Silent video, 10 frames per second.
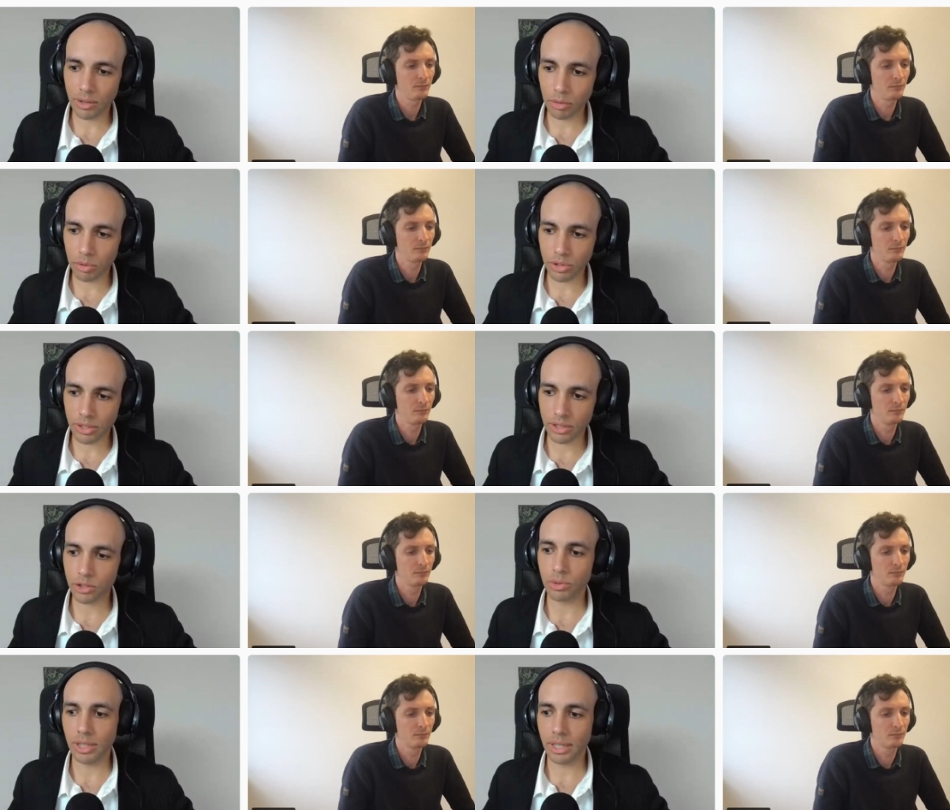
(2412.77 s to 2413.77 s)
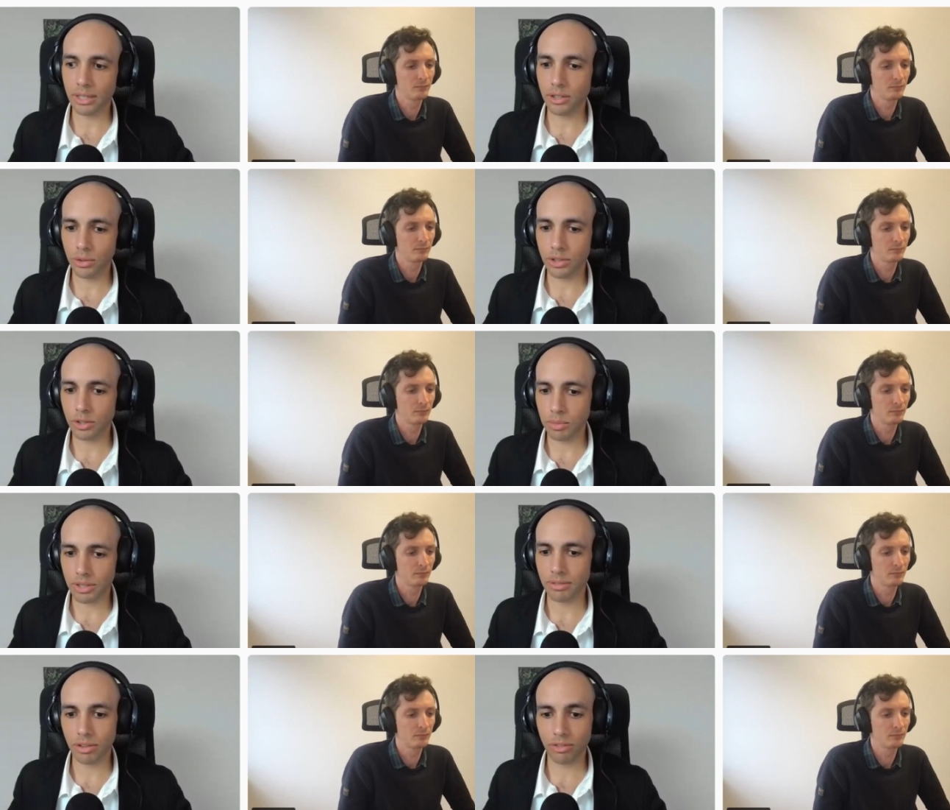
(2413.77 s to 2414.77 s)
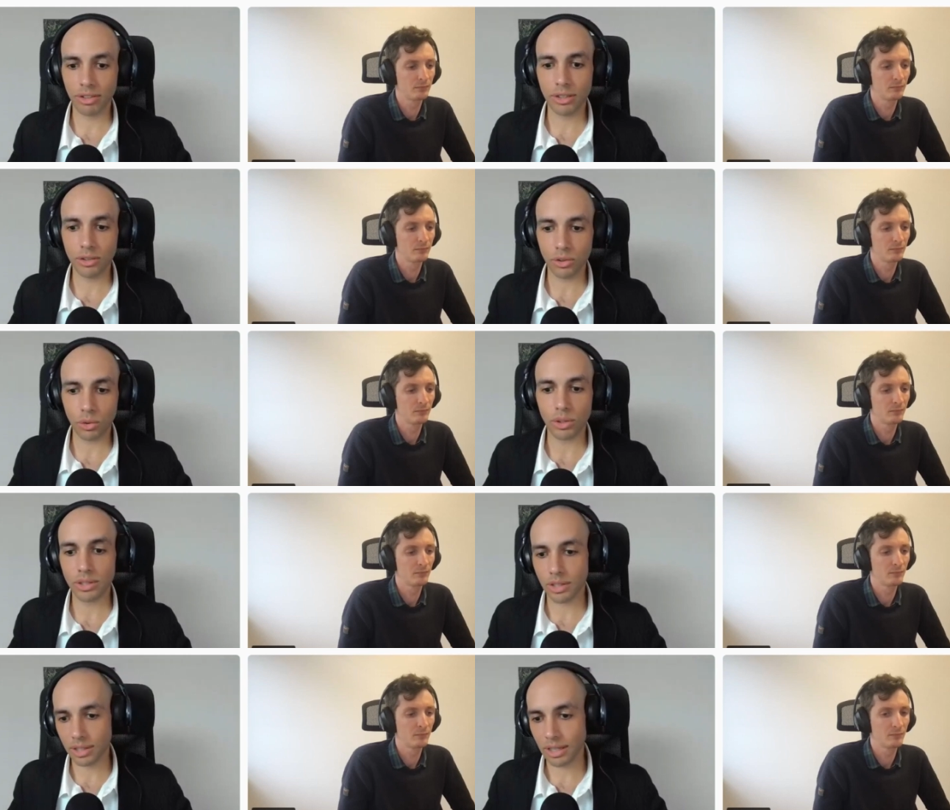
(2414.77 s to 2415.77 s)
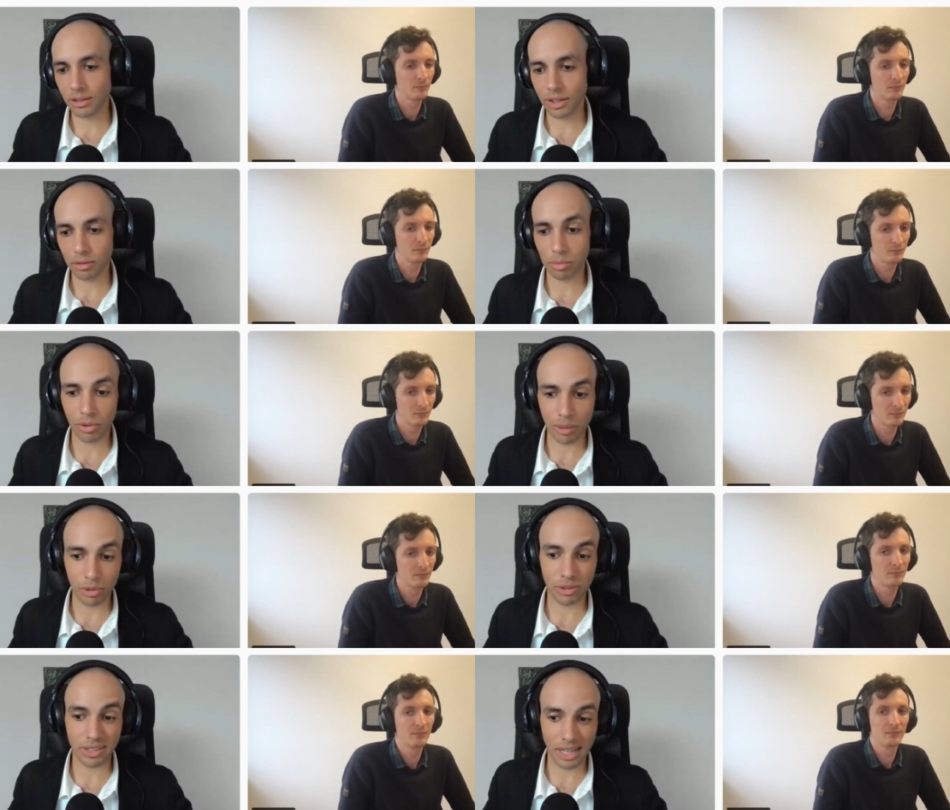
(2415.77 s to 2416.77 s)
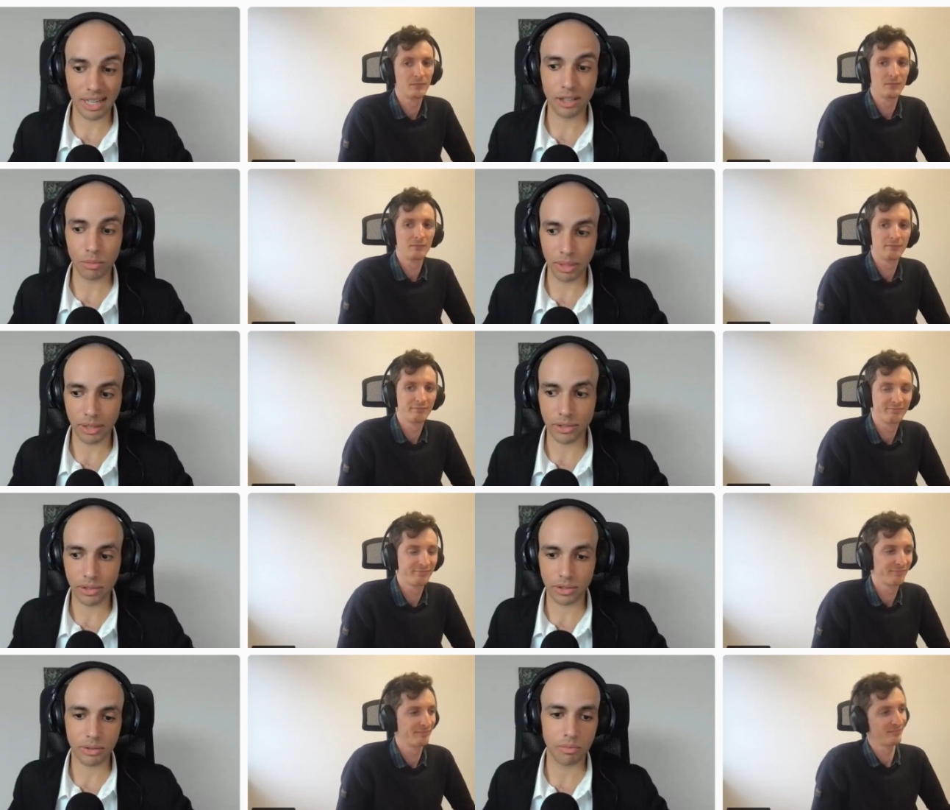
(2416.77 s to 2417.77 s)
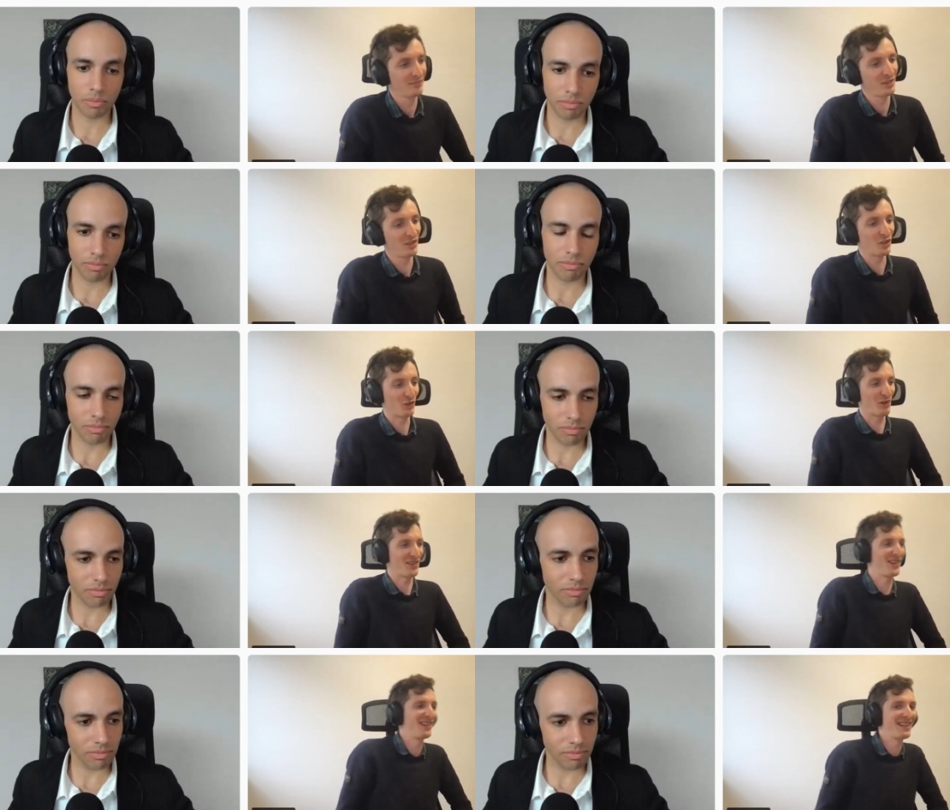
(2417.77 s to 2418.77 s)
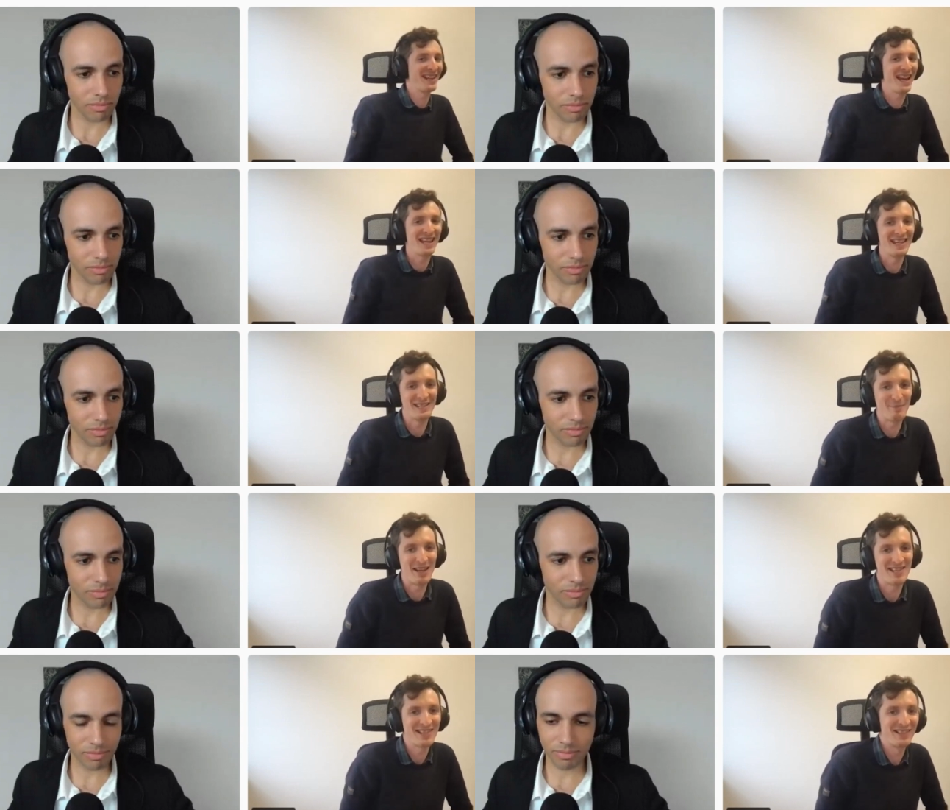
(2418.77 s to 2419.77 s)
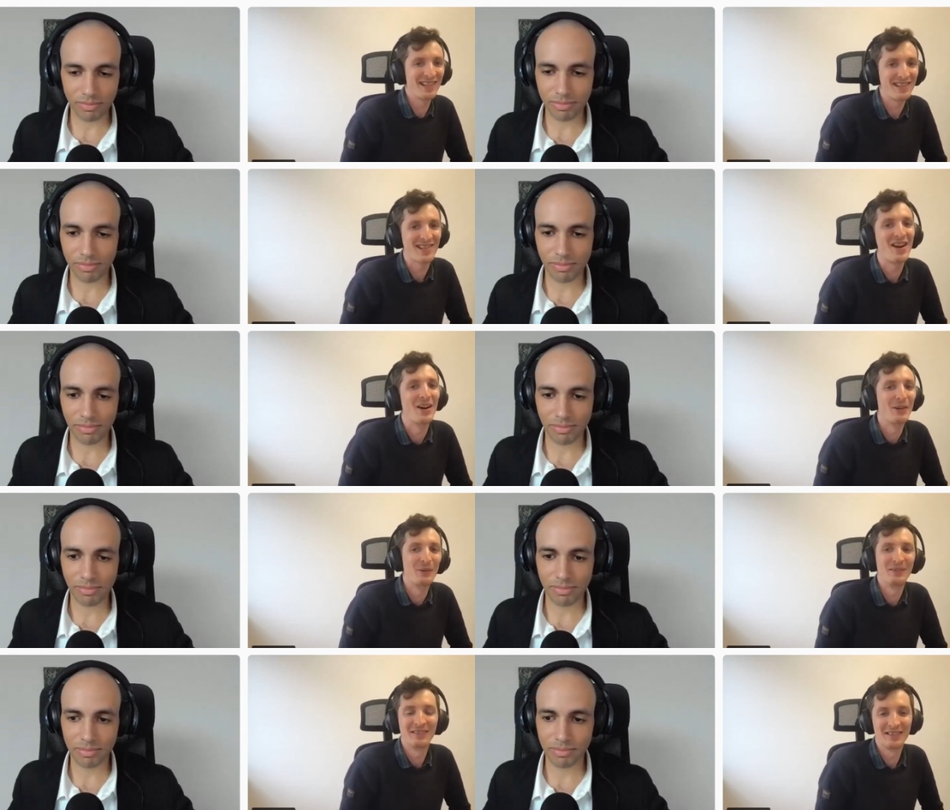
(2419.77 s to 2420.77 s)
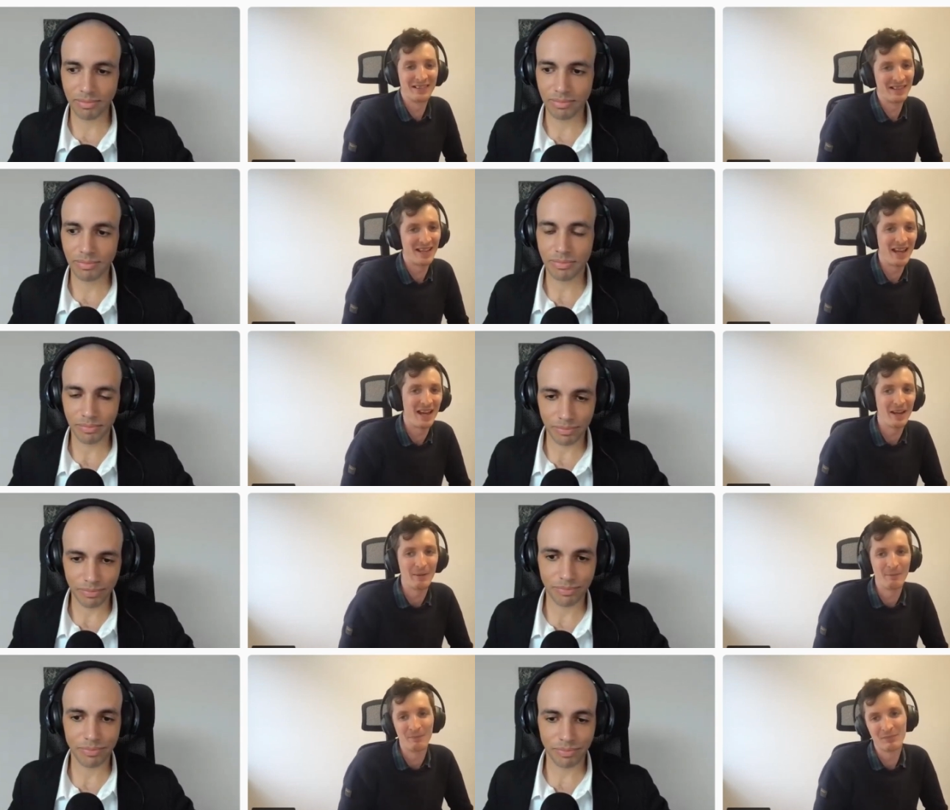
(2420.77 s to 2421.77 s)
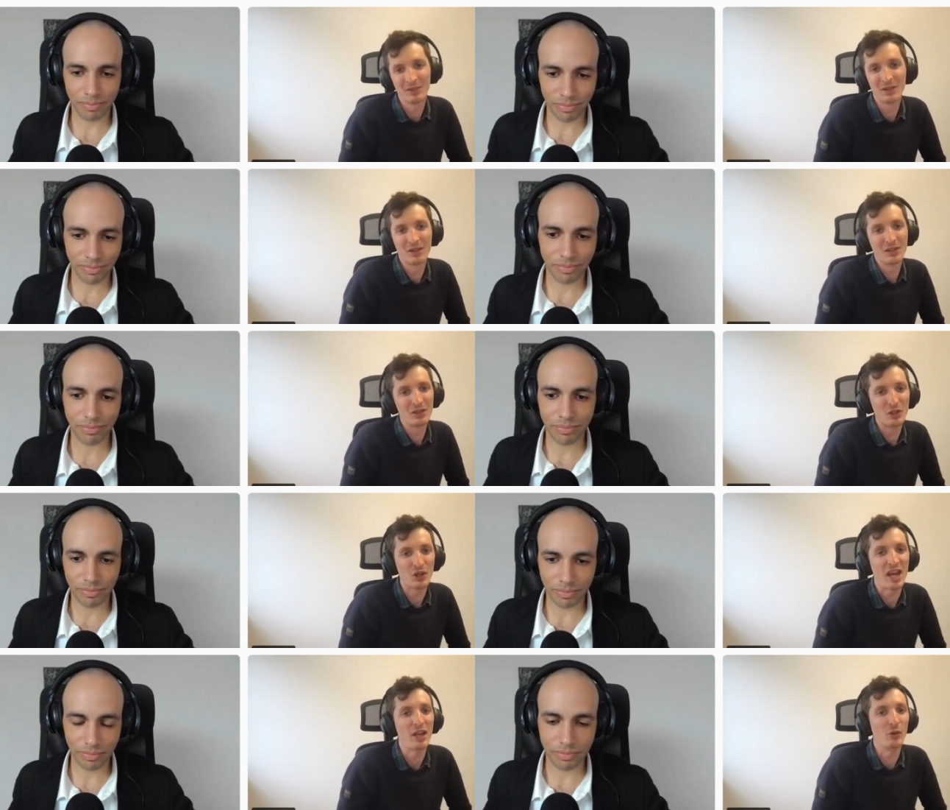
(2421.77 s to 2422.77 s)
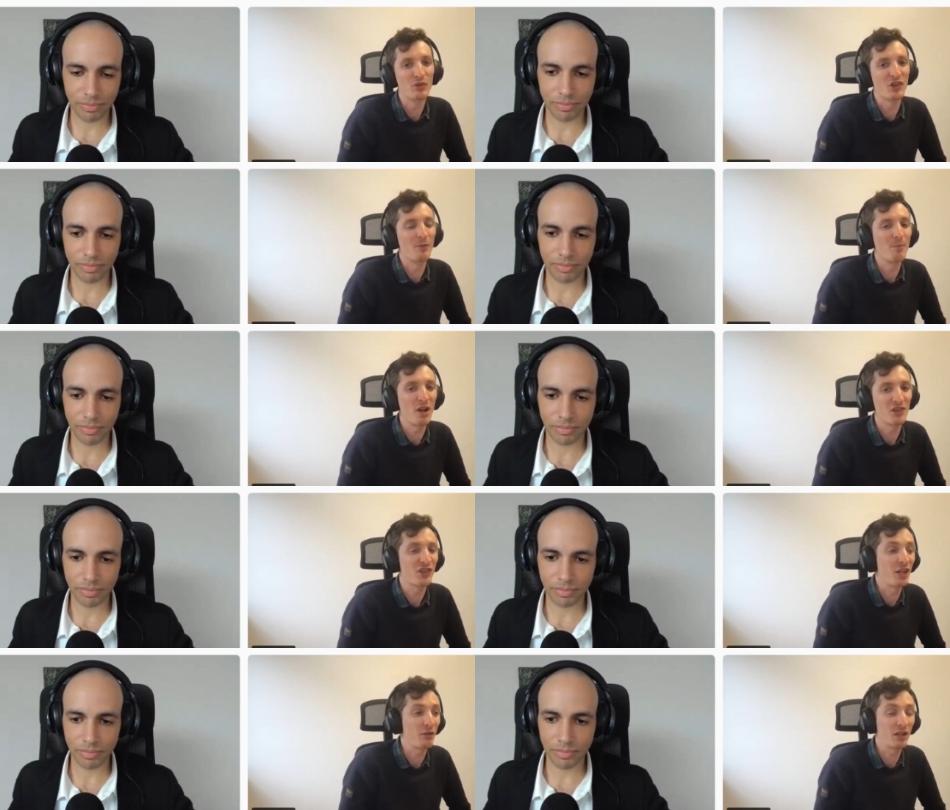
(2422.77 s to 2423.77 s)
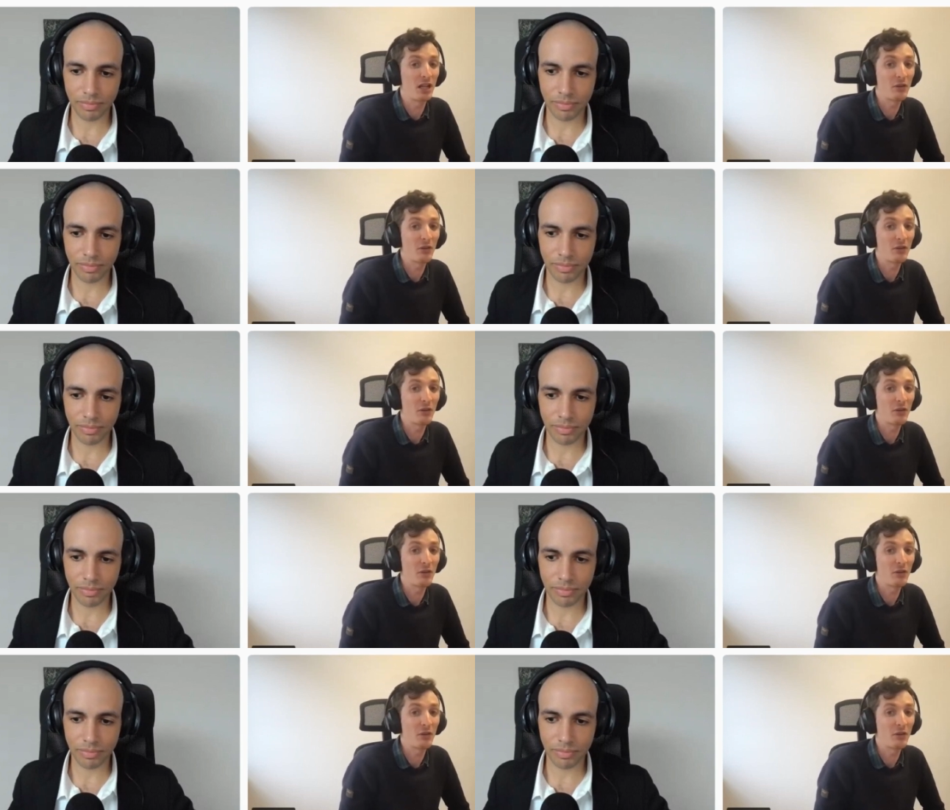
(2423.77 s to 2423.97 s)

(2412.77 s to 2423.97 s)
Speaker 1: cover percentage related to this specific field, or is the cloud cover parameter tile based?
Speaker 2: Good question. Uh, it's based on the tile. Um, you can also mask out